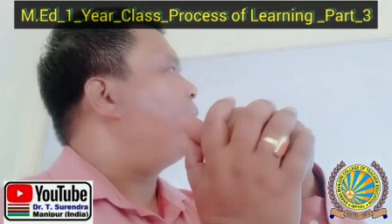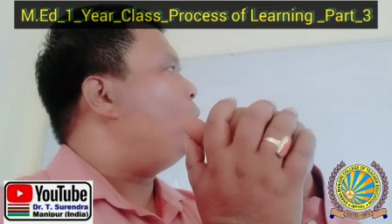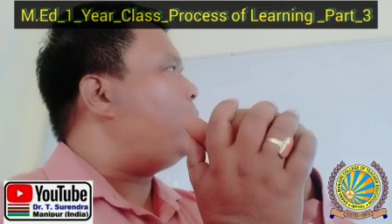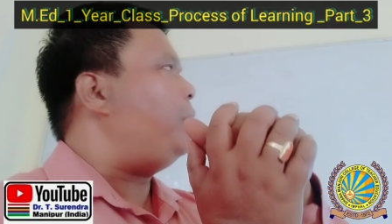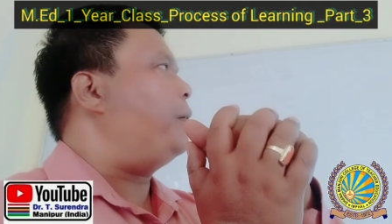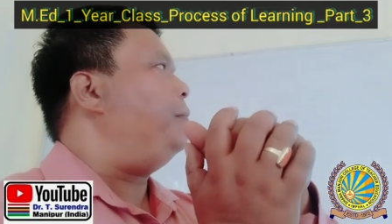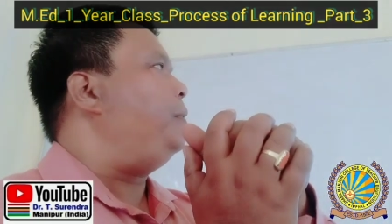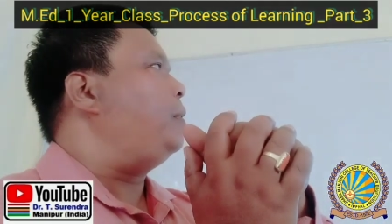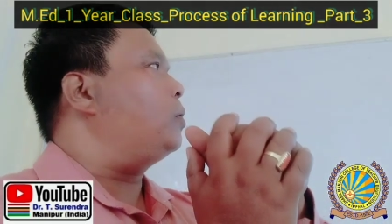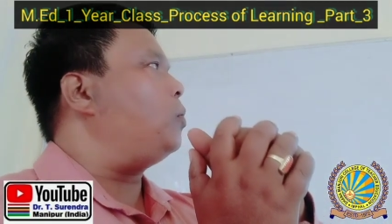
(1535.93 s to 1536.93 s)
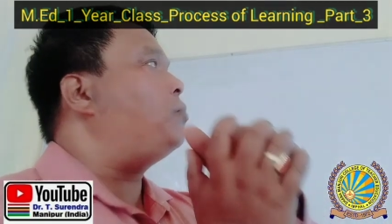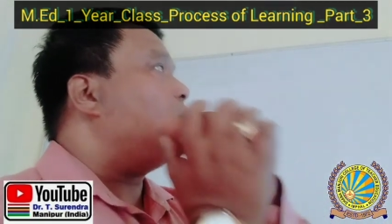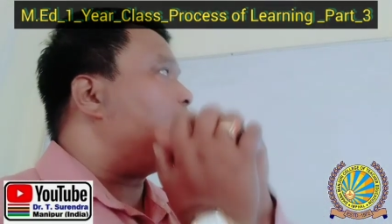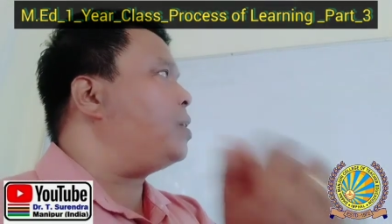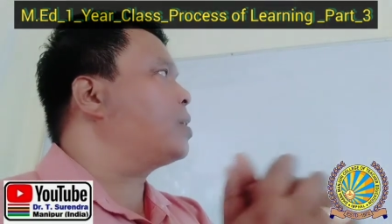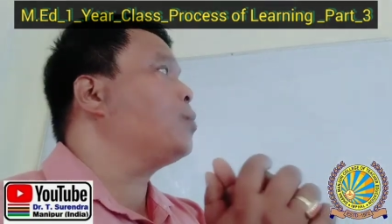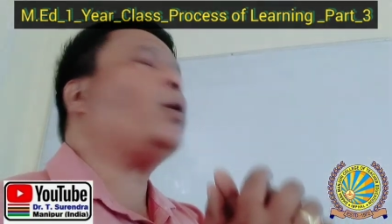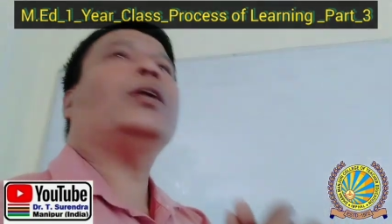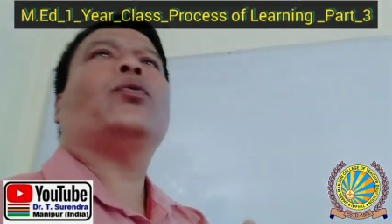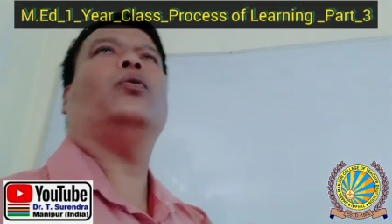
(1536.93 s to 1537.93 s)
Okay. So this is
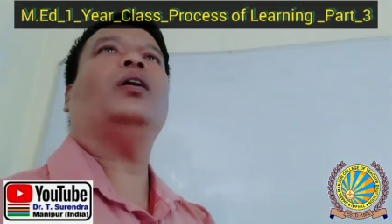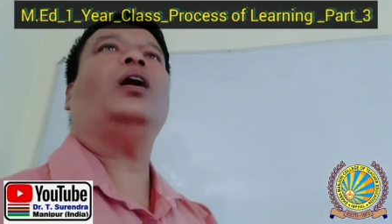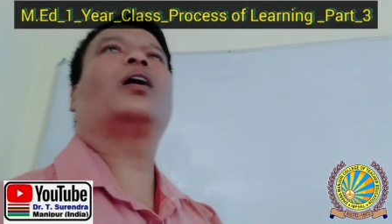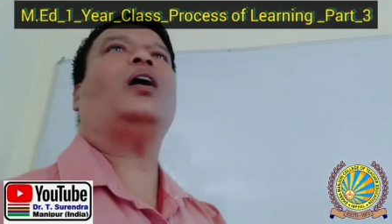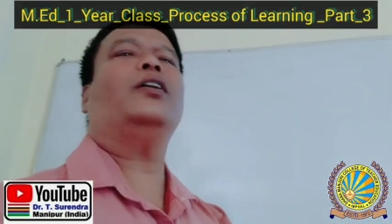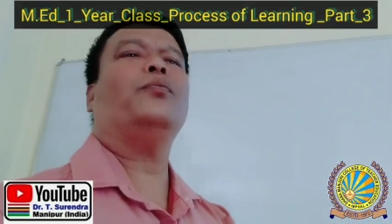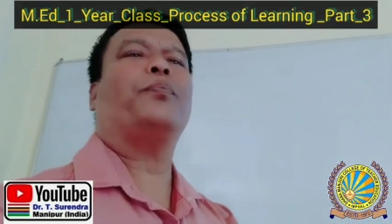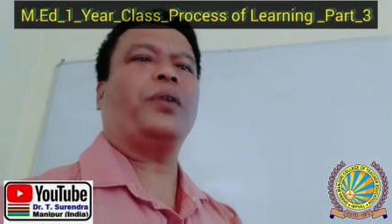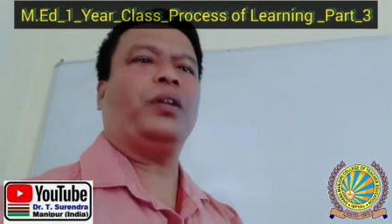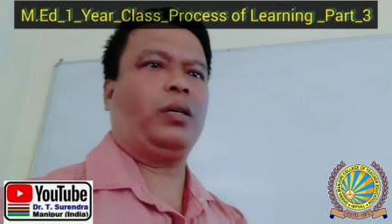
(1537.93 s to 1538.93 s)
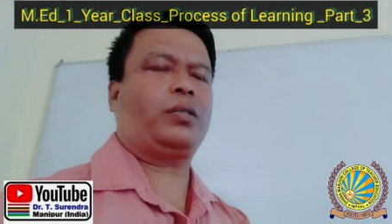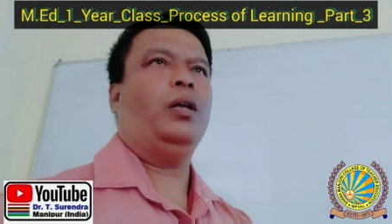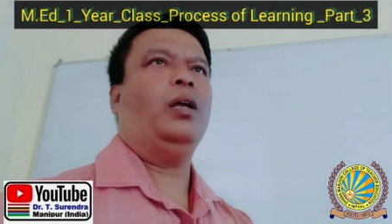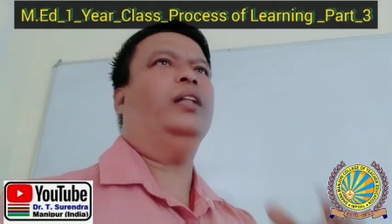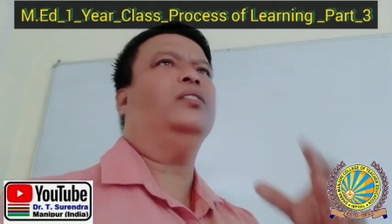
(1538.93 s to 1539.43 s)
what we call a kind of products, and